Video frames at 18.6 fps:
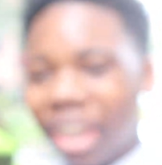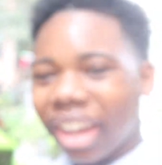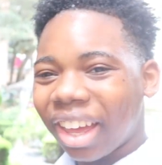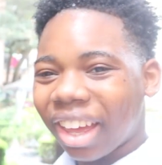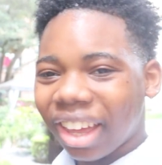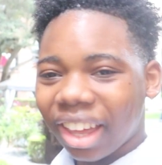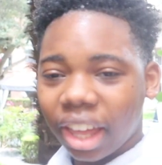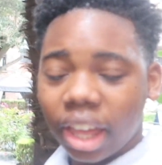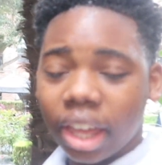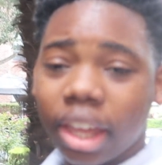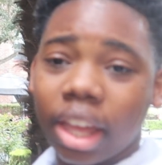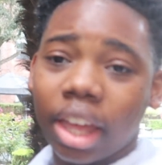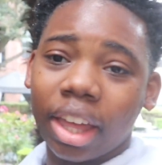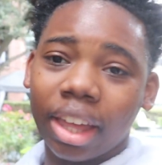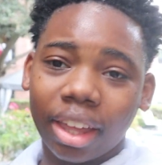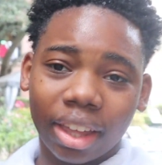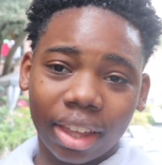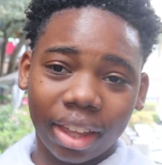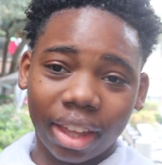
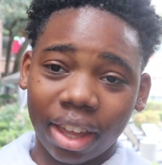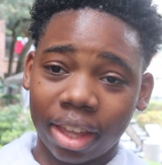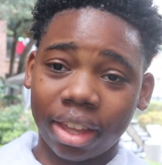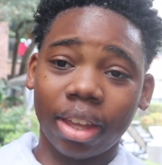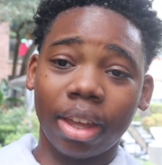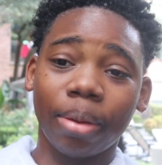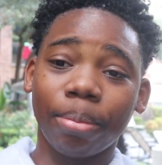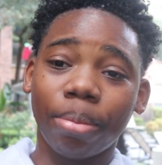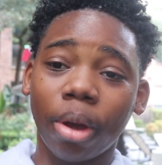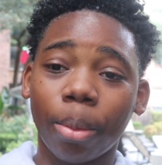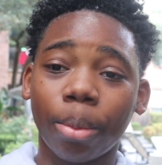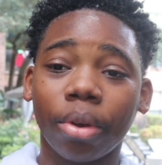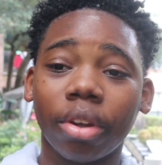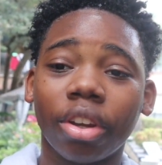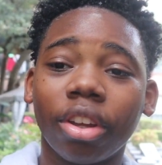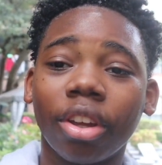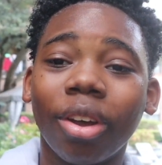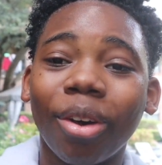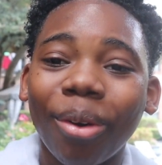I'm probably
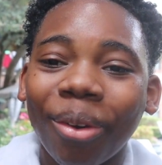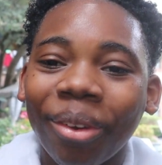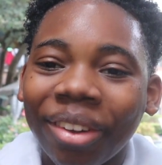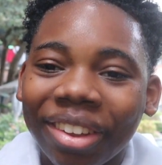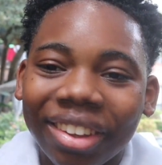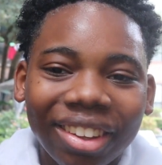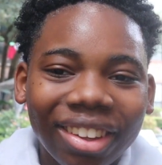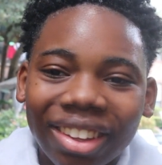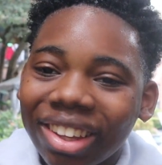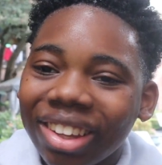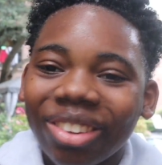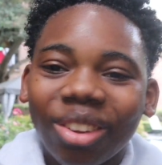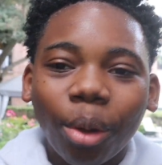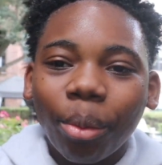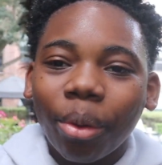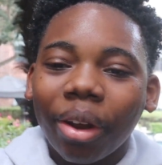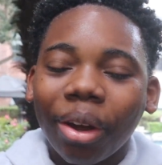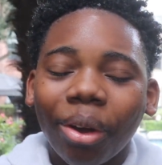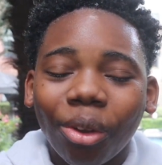gonna go
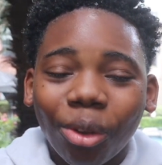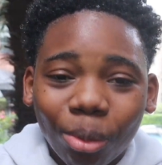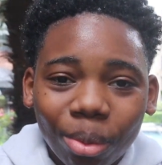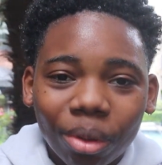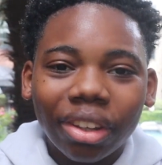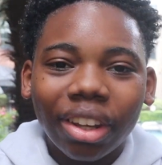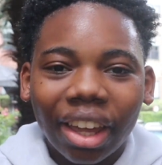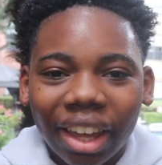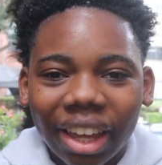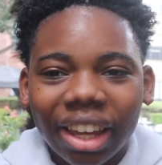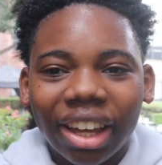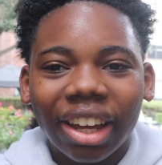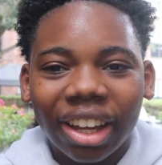somewhere else, but like,